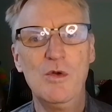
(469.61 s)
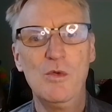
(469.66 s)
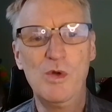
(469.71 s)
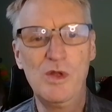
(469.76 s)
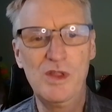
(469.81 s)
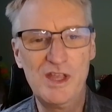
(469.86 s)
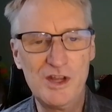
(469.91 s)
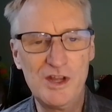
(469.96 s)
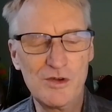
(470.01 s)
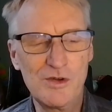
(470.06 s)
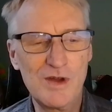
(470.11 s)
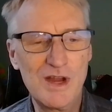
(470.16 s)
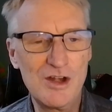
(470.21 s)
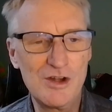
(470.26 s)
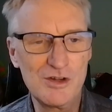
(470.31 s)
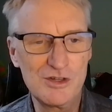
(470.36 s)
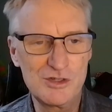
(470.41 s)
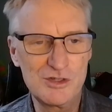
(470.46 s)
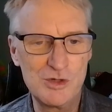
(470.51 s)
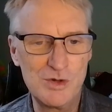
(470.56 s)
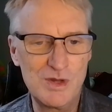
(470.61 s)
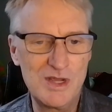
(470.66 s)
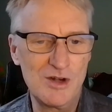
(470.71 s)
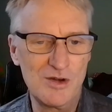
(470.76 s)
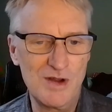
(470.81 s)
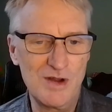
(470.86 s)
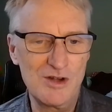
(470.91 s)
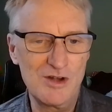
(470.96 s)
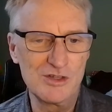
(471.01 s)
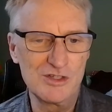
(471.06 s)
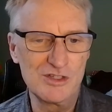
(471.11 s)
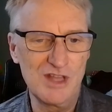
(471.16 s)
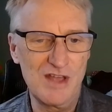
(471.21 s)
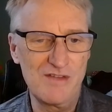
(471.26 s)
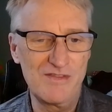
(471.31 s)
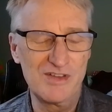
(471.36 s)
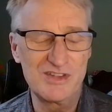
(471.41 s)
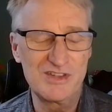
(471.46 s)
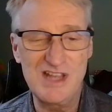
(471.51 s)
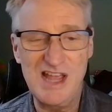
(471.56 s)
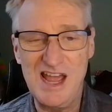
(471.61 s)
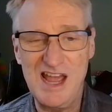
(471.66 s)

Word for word: Will integrators do integrators love us?